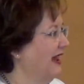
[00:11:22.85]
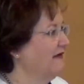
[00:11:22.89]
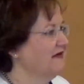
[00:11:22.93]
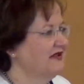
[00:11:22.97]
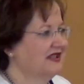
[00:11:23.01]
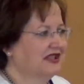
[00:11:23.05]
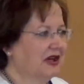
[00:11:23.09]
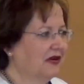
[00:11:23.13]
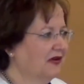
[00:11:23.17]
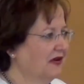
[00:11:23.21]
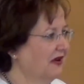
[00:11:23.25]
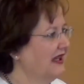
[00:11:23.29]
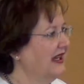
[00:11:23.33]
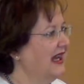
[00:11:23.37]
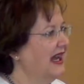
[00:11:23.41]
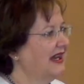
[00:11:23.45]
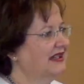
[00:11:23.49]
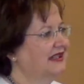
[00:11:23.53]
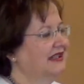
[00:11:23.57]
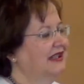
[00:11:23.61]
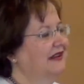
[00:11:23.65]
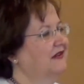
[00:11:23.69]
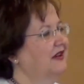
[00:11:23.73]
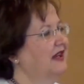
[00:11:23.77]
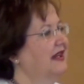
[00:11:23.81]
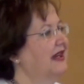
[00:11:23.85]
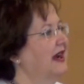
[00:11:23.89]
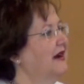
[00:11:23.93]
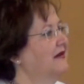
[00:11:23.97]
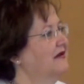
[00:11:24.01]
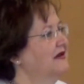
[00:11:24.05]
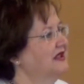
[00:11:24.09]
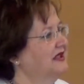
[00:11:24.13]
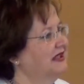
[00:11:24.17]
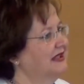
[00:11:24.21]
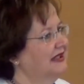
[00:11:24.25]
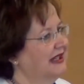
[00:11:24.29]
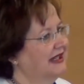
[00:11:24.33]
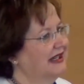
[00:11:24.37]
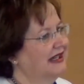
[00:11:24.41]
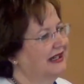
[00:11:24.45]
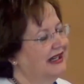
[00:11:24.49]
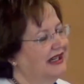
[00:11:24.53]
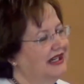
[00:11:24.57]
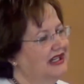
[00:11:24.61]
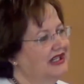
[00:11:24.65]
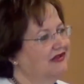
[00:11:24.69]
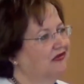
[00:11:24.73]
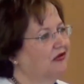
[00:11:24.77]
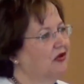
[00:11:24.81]
That was the only activity I was in
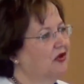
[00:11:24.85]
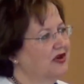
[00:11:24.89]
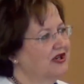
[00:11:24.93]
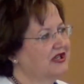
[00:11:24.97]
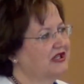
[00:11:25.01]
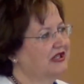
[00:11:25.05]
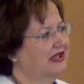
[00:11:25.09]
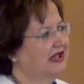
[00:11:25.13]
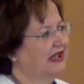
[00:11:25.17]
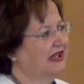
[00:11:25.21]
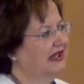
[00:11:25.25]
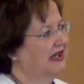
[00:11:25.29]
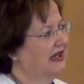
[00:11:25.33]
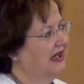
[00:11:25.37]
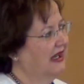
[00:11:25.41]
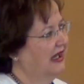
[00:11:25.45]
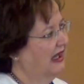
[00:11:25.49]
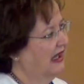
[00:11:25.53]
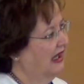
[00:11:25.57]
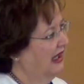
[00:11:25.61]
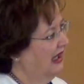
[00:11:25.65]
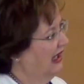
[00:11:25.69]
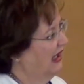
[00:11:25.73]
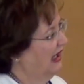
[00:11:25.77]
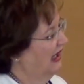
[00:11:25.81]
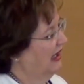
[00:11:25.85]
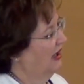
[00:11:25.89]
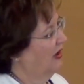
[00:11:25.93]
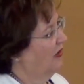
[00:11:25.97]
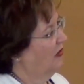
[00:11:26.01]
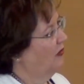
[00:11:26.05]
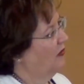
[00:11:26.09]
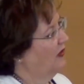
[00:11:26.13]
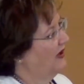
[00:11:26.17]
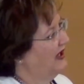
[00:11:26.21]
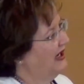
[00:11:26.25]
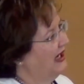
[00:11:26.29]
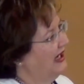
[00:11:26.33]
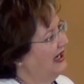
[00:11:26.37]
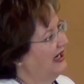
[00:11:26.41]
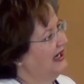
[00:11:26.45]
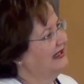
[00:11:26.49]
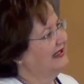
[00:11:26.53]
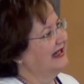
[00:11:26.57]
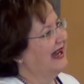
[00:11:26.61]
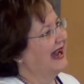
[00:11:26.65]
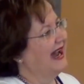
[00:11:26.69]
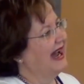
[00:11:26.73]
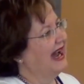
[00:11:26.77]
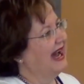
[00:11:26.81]
at age 14. When
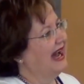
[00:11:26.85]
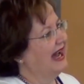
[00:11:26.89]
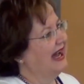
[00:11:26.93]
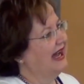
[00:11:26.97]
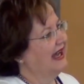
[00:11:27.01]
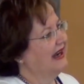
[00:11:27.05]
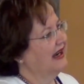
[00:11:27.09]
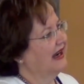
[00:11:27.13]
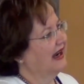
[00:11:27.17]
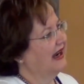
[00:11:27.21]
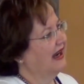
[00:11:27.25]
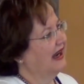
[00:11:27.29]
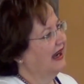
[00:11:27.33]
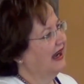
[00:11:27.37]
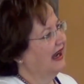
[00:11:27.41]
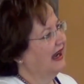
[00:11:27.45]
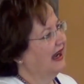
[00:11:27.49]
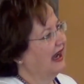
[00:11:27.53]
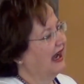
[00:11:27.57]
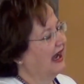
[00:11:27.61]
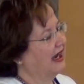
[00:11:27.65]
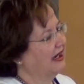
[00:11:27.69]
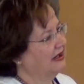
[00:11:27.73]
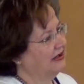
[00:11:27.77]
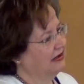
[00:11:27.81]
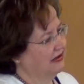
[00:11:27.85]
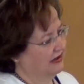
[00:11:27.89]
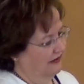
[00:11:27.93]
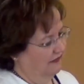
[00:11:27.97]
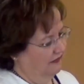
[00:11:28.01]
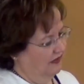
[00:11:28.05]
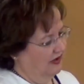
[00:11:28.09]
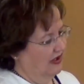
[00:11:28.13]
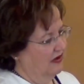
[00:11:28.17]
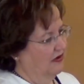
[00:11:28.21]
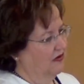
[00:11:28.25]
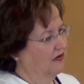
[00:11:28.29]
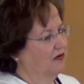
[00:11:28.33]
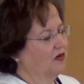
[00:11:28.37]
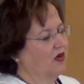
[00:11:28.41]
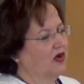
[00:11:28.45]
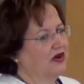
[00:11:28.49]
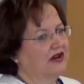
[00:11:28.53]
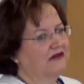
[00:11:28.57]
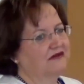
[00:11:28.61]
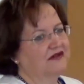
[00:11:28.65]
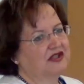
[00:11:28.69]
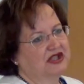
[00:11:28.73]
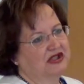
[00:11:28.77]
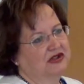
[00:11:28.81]
he died, I could have gone
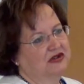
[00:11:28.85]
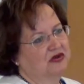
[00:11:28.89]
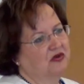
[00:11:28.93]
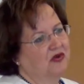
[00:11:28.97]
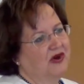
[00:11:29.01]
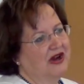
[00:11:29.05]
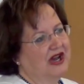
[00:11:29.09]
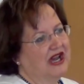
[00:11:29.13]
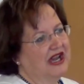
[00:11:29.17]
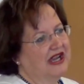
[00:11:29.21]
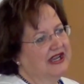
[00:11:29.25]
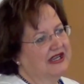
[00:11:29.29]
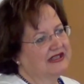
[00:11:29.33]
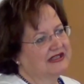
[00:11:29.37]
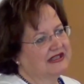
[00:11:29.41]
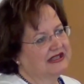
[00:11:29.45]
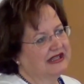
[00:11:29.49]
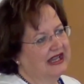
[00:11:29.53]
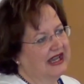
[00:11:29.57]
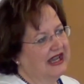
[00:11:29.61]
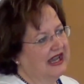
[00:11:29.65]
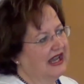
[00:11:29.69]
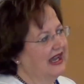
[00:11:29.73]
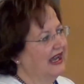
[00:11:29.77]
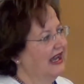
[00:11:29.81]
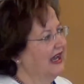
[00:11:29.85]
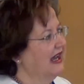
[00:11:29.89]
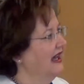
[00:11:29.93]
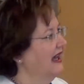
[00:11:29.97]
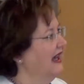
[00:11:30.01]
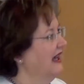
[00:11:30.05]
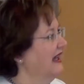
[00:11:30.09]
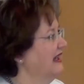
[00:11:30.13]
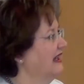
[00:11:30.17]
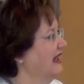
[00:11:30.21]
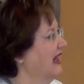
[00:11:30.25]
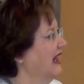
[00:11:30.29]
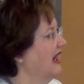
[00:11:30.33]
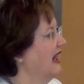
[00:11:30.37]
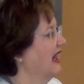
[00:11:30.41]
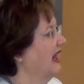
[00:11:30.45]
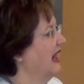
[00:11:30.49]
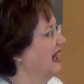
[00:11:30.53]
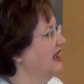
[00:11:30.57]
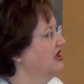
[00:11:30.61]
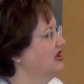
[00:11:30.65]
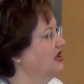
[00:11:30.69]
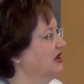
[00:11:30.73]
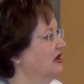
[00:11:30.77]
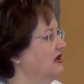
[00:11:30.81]
one of 2 ways, and
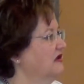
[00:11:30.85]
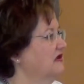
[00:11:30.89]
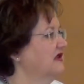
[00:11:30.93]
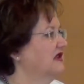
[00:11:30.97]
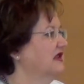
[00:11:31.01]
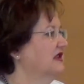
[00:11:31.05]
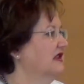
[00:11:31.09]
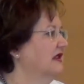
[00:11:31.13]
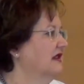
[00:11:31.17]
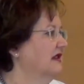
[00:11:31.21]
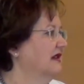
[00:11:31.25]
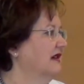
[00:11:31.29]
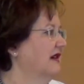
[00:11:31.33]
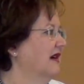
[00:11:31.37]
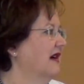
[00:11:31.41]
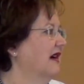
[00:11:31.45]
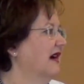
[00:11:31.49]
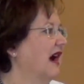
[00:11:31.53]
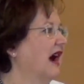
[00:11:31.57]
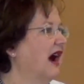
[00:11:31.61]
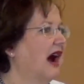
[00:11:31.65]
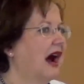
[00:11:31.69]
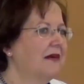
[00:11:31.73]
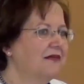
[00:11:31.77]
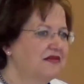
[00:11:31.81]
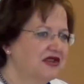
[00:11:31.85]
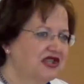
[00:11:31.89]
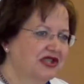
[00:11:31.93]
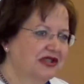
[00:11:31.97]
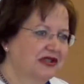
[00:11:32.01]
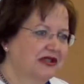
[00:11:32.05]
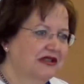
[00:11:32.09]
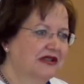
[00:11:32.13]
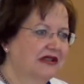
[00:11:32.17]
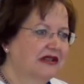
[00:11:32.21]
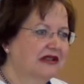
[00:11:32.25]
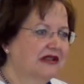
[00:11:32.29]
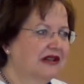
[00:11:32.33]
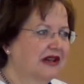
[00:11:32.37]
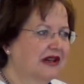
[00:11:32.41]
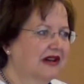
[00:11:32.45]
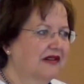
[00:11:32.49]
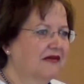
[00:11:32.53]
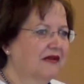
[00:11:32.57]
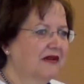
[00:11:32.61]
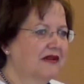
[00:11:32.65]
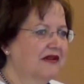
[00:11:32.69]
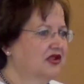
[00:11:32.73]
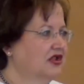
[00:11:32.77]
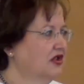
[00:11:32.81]
I chose the option
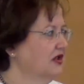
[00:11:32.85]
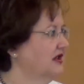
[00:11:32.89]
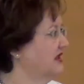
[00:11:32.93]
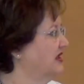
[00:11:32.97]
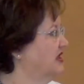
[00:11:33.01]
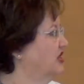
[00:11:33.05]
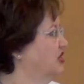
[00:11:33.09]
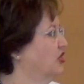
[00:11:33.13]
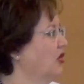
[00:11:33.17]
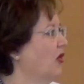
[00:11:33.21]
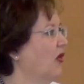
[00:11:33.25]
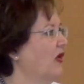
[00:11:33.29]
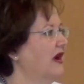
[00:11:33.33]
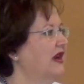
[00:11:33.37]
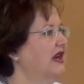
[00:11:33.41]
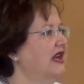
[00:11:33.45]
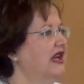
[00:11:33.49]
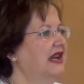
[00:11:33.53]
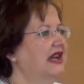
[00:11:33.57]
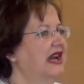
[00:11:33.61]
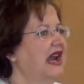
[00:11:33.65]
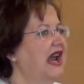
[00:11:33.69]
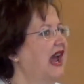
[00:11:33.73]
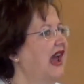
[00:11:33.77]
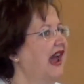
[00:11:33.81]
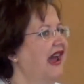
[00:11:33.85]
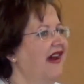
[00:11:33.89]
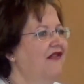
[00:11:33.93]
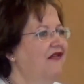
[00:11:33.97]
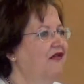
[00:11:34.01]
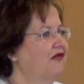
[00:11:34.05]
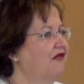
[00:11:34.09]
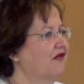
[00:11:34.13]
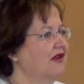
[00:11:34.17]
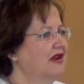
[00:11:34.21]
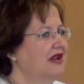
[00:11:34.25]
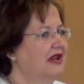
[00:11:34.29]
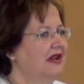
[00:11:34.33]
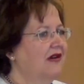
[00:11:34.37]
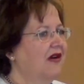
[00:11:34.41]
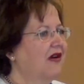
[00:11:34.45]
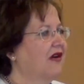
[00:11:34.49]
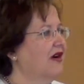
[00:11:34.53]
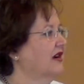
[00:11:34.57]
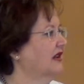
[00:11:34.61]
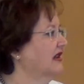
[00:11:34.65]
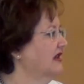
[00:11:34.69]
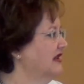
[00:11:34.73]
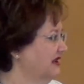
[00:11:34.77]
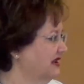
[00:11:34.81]
of just joining every
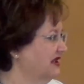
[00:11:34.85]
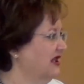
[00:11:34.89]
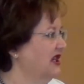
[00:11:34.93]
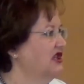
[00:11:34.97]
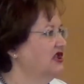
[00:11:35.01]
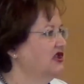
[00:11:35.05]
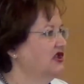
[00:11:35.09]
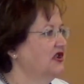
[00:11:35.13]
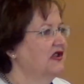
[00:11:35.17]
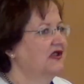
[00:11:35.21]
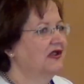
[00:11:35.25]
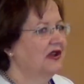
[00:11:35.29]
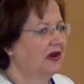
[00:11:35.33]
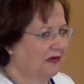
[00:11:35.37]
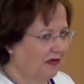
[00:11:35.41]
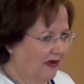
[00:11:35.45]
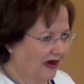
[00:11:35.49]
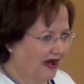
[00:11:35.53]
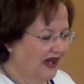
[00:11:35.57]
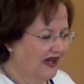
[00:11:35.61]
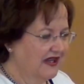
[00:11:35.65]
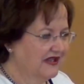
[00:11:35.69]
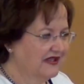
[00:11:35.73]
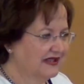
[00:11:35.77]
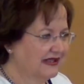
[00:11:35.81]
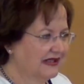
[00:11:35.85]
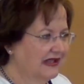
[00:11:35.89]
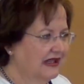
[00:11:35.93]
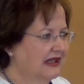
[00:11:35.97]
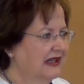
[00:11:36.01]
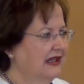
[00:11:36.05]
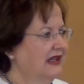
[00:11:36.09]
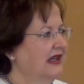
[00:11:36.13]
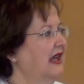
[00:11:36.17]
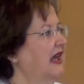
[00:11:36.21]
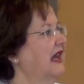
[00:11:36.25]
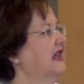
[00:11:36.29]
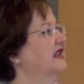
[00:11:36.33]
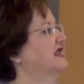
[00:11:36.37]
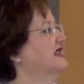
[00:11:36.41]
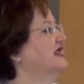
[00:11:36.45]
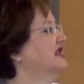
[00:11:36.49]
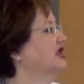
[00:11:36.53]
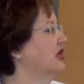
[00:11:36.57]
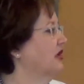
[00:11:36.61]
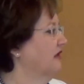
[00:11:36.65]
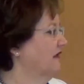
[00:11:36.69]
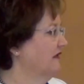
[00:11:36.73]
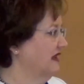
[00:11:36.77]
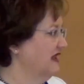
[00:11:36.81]
organization there was and
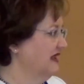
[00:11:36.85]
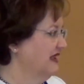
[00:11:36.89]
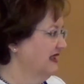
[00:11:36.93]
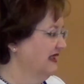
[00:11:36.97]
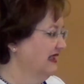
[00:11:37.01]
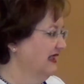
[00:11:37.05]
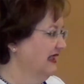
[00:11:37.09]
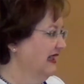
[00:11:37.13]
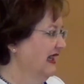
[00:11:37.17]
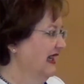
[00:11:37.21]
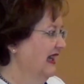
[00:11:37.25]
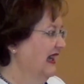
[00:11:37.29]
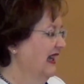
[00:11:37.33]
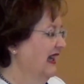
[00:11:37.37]
service.